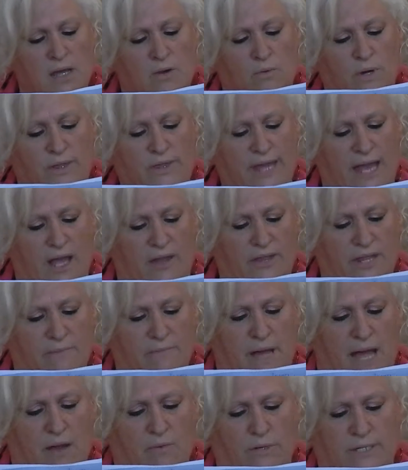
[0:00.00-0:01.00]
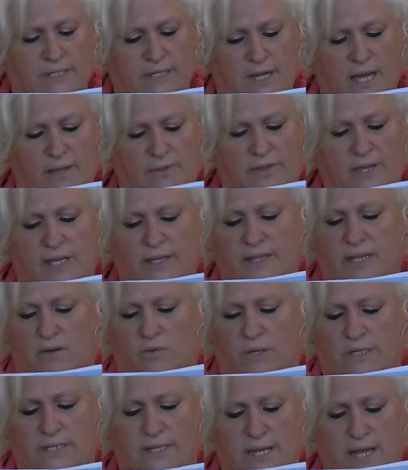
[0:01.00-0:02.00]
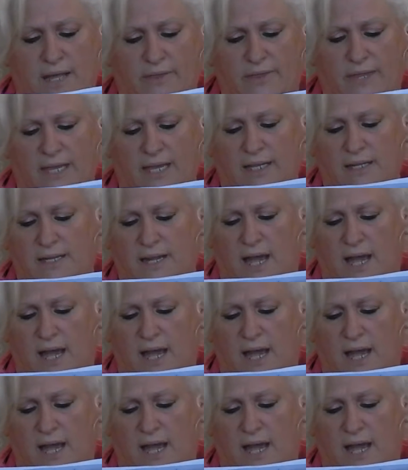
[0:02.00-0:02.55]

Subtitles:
And now, without them, I was nothing.